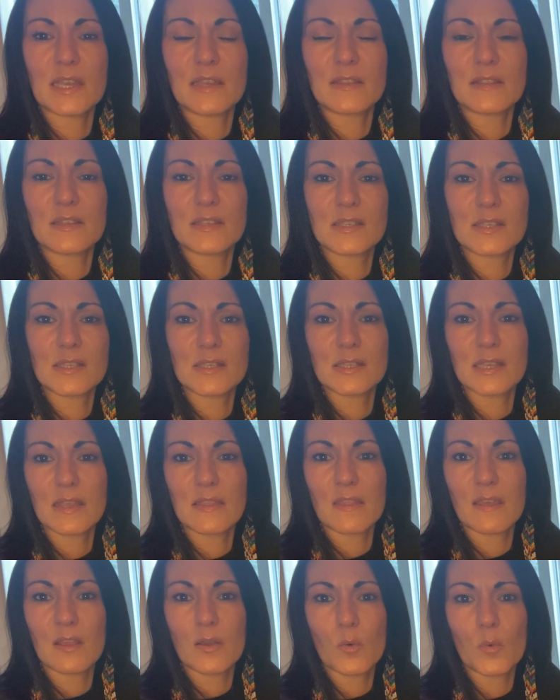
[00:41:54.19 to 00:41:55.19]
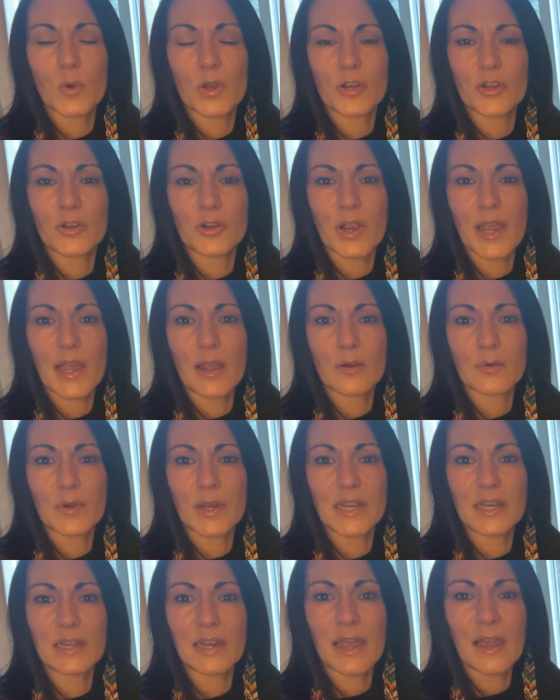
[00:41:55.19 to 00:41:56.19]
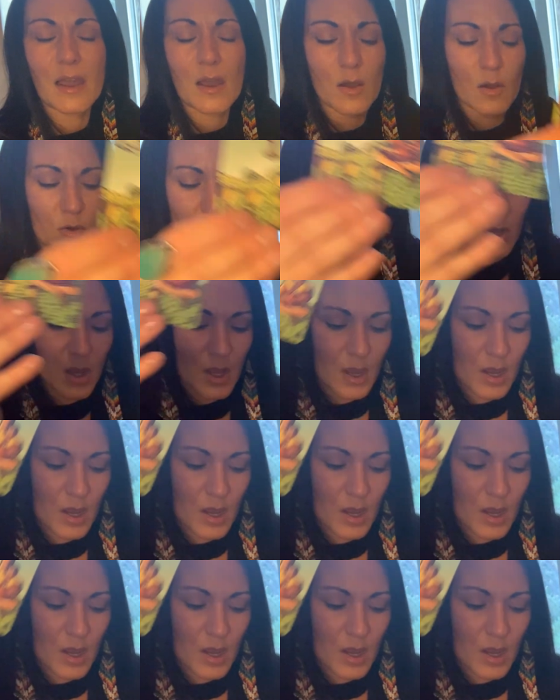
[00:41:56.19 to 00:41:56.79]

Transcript: and this is, I think, where you're at right now.